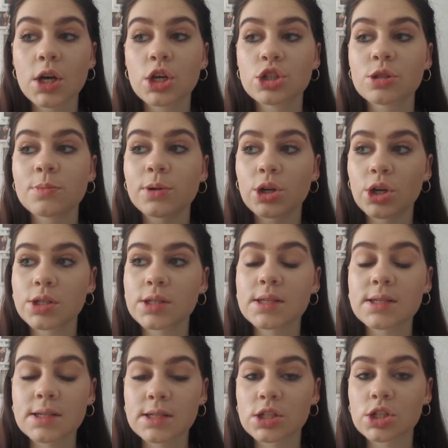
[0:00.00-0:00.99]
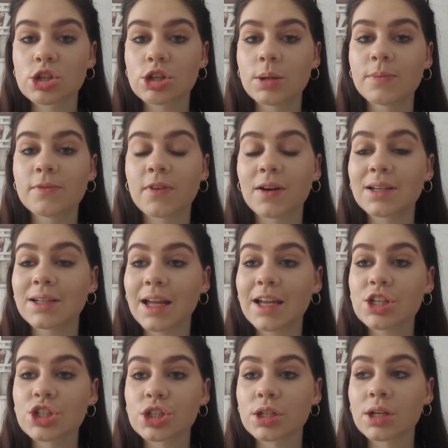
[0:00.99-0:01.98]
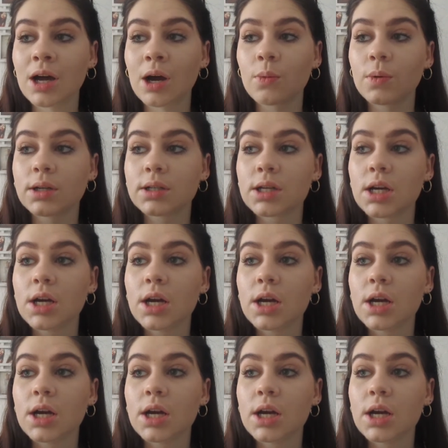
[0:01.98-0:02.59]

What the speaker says: So because this is a cream foundation, I would